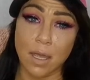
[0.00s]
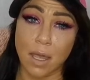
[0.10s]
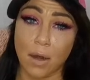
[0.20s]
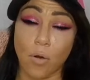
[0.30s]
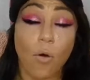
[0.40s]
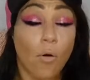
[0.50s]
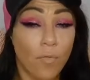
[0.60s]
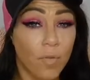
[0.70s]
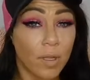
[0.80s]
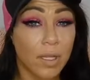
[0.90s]
and
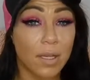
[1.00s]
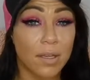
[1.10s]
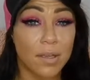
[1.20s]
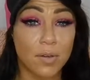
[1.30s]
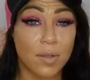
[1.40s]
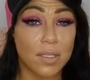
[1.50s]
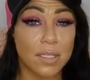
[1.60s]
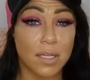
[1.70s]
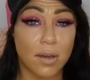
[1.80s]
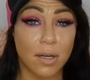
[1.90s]
hopefully you can
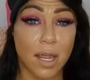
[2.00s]
see on